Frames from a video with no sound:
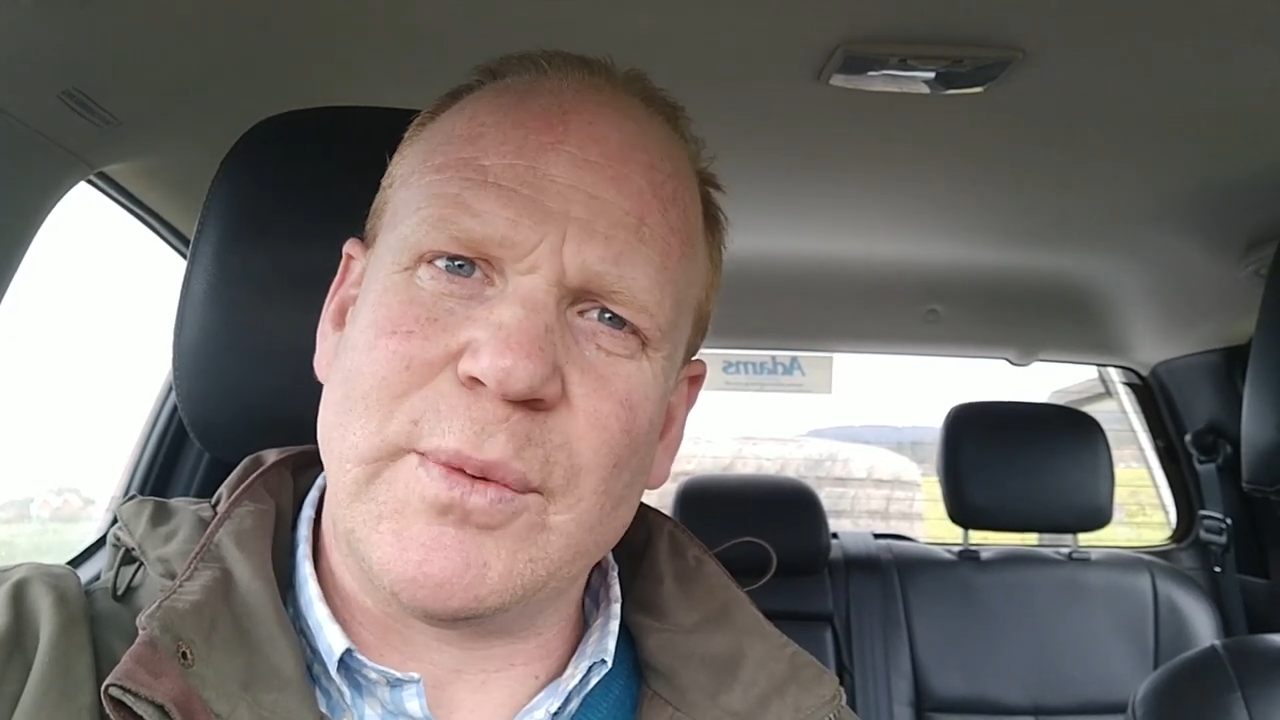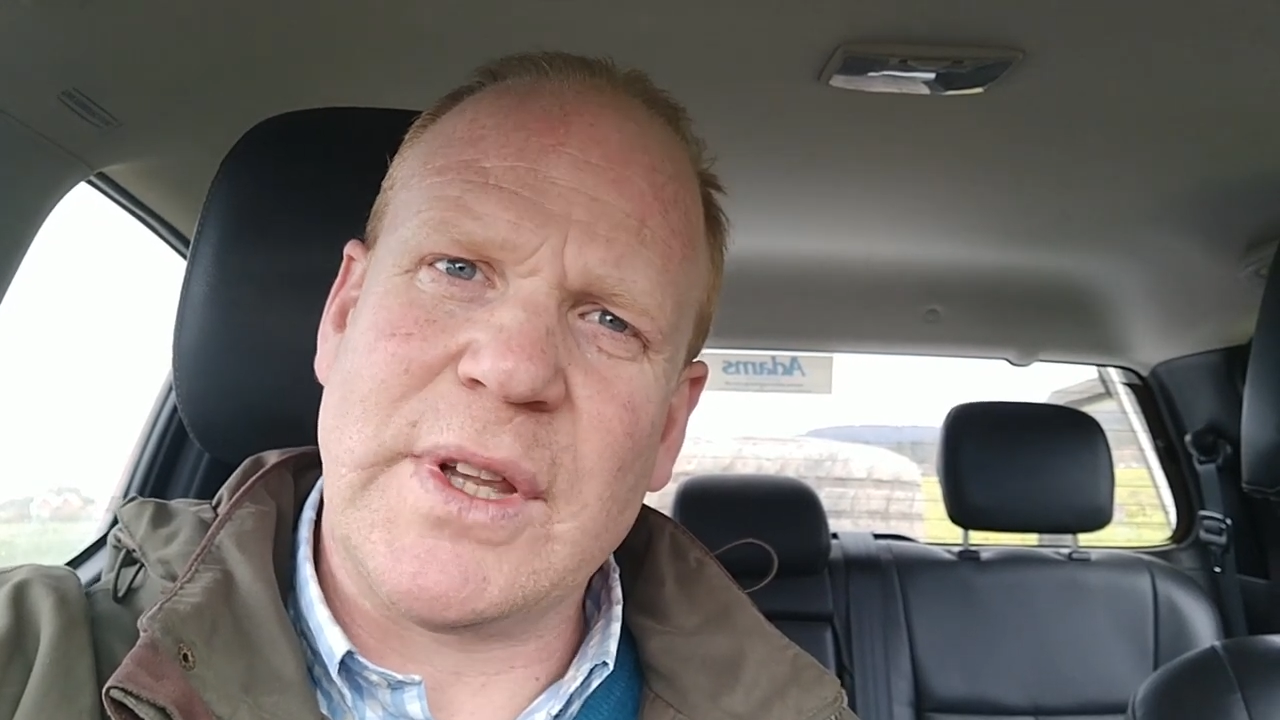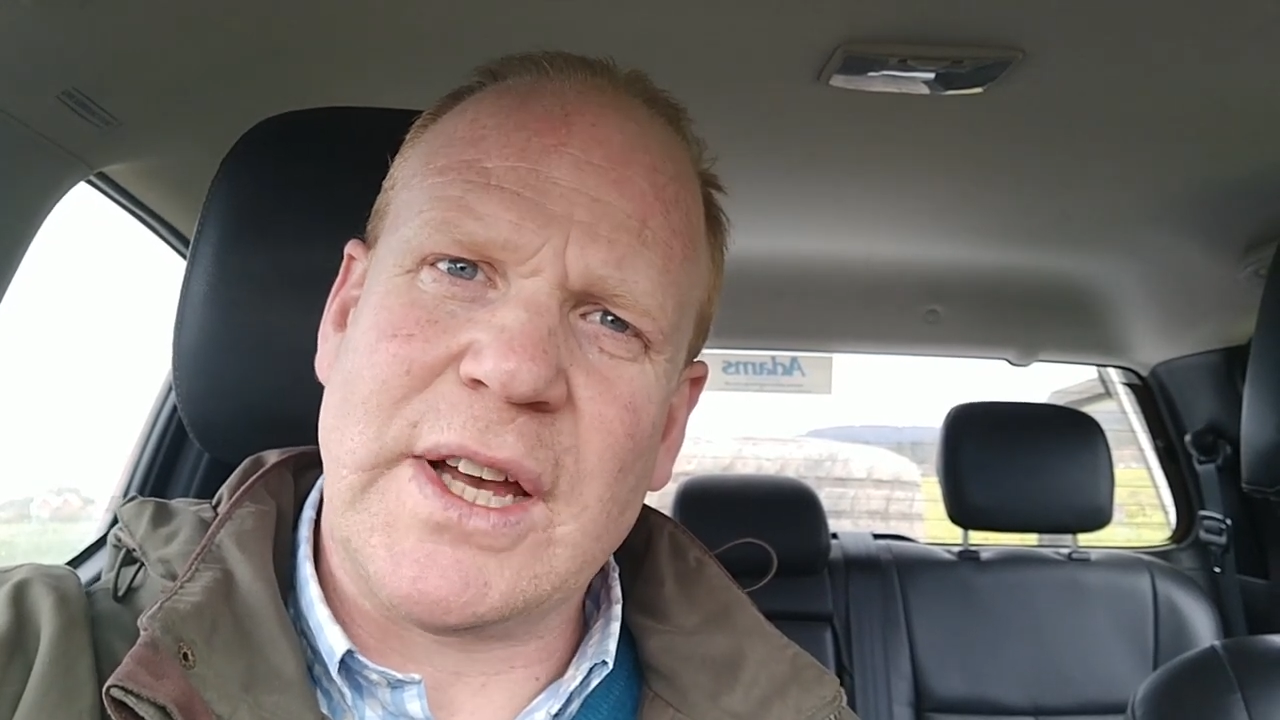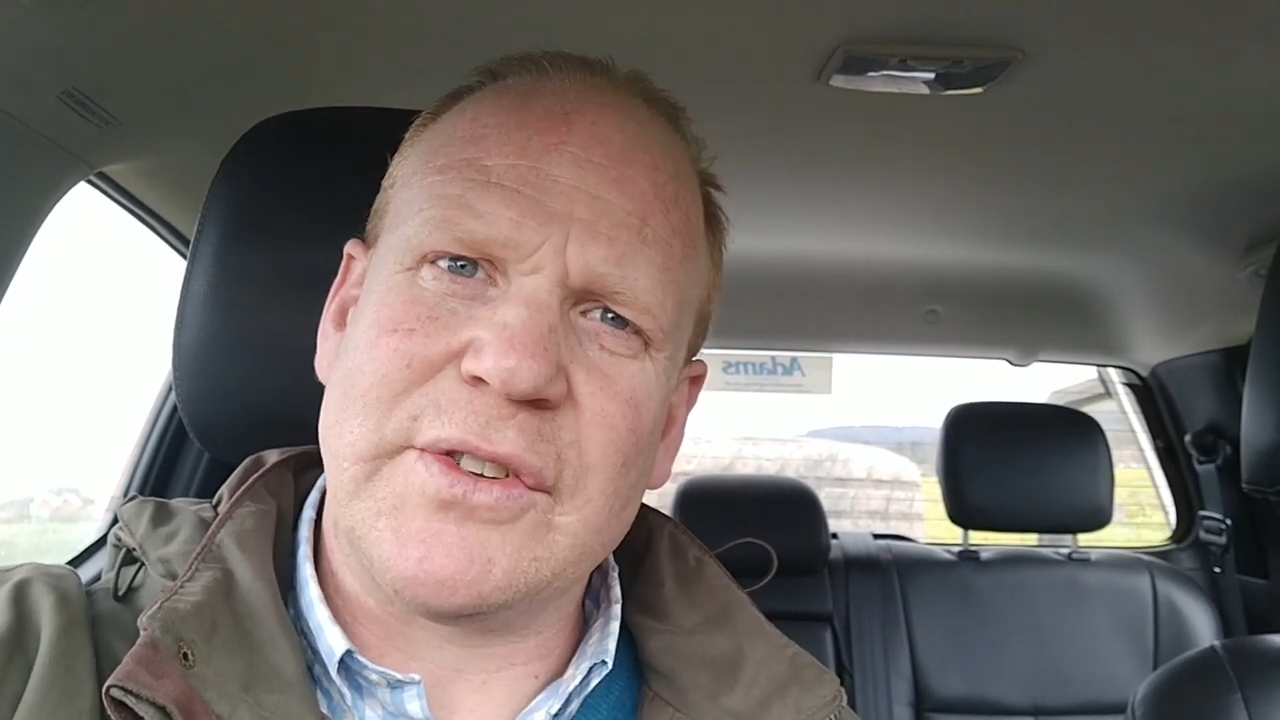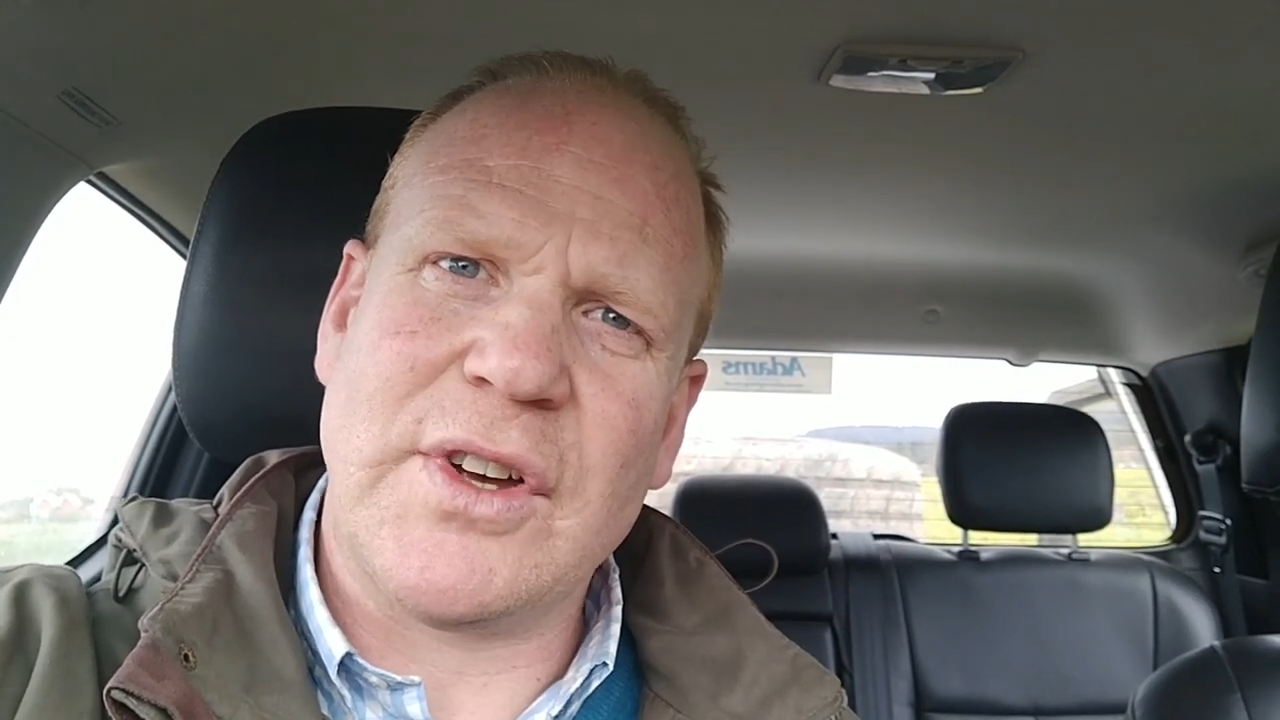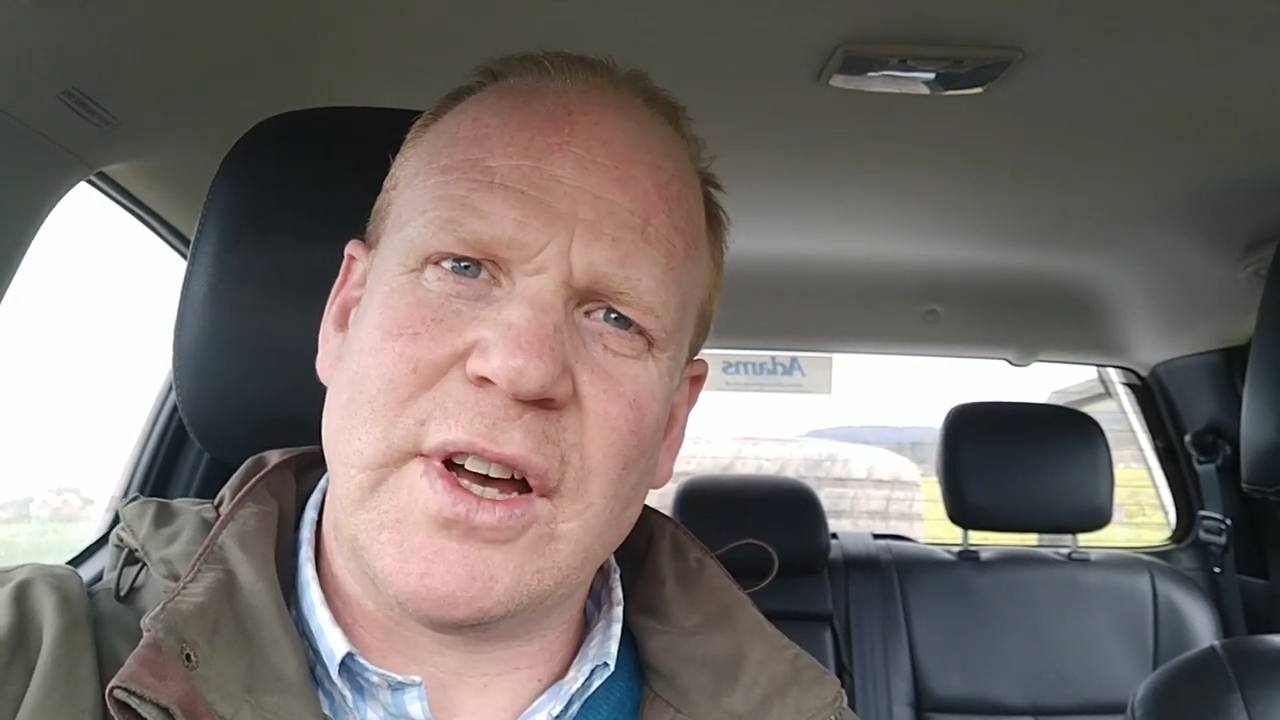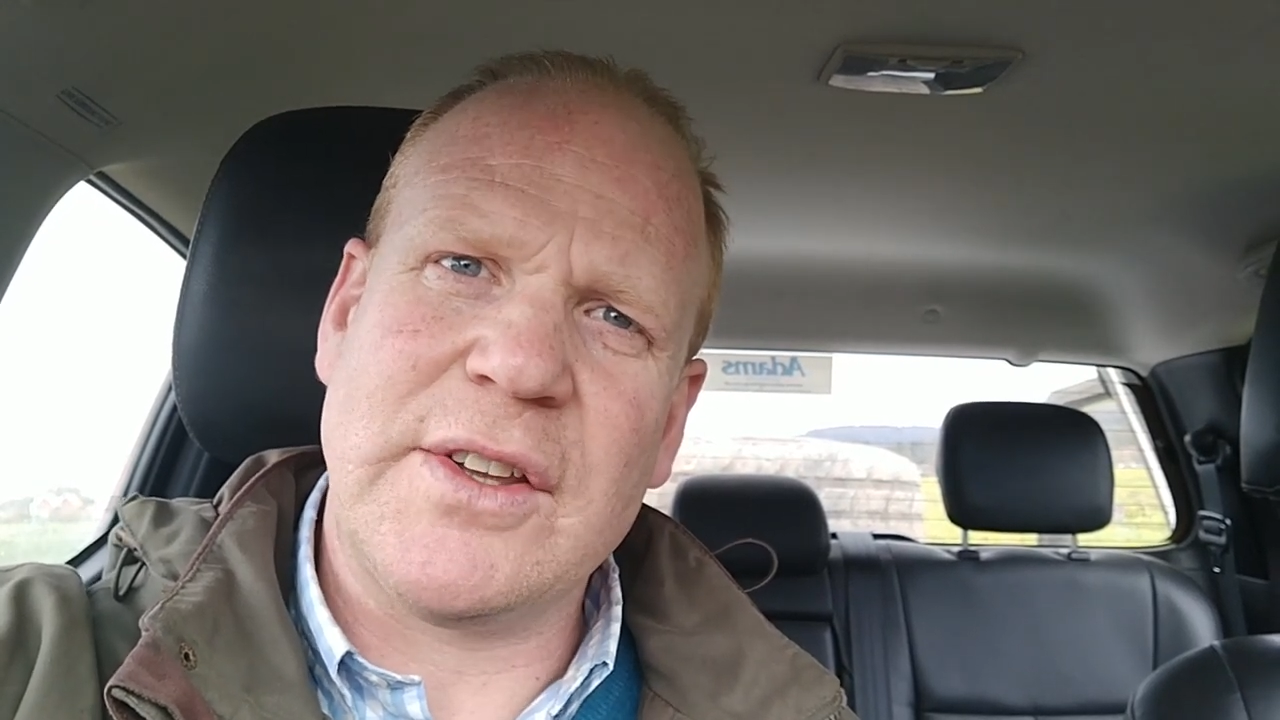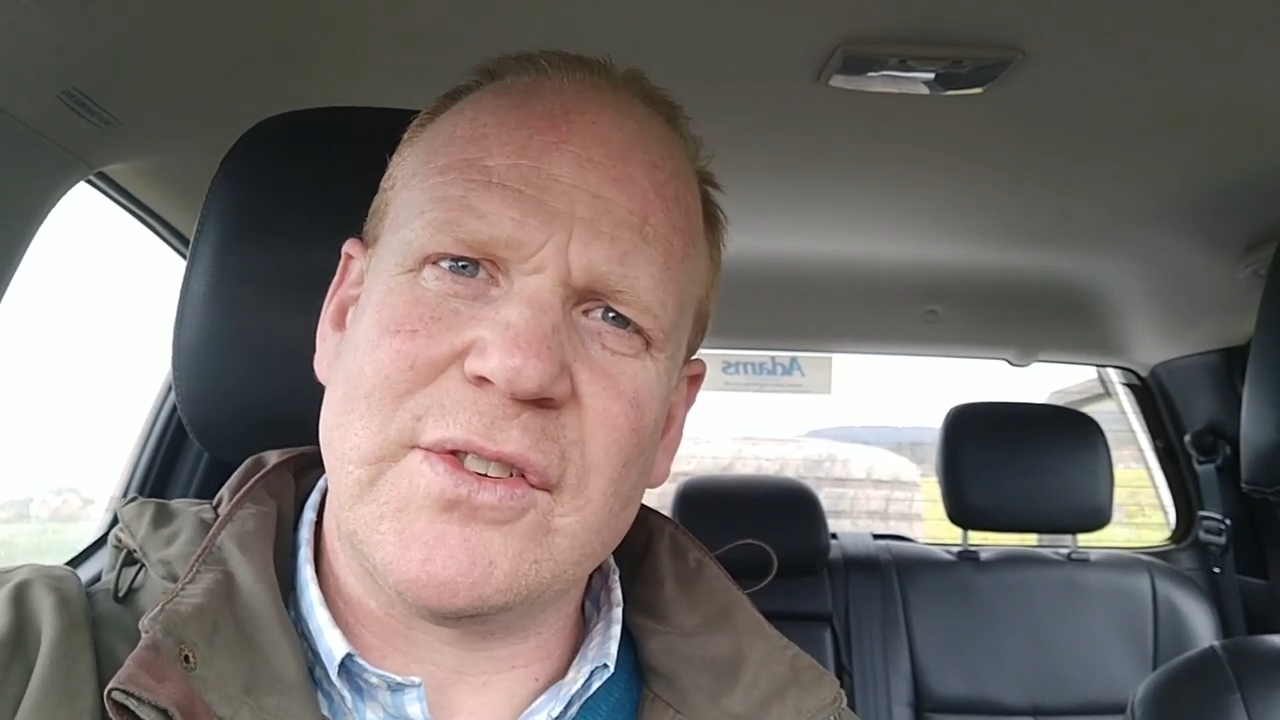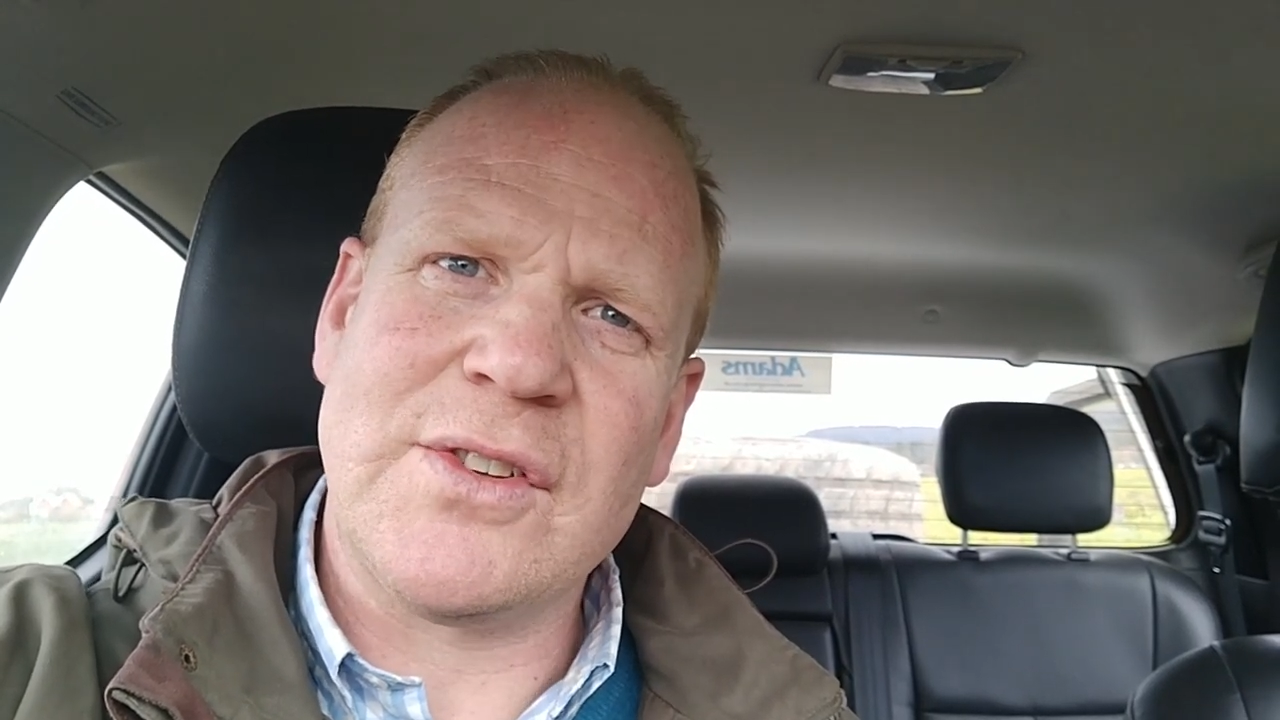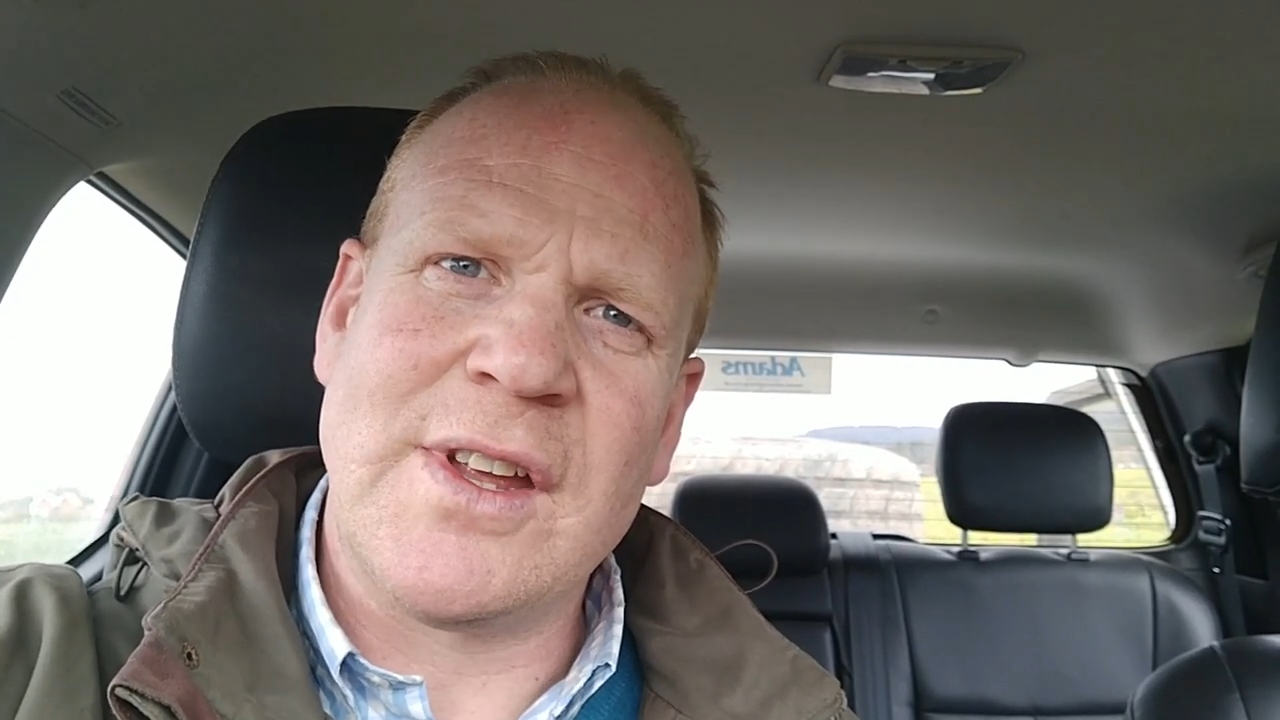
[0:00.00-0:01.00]
with our
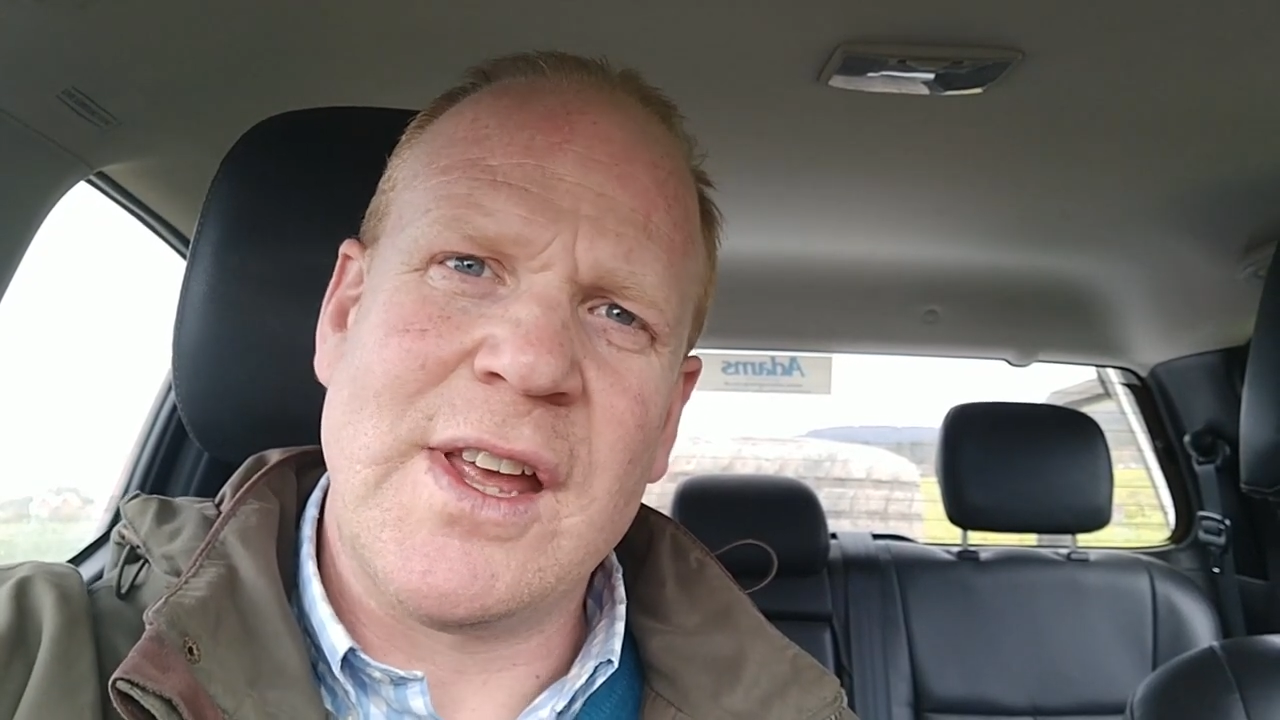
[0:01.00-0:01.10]
tines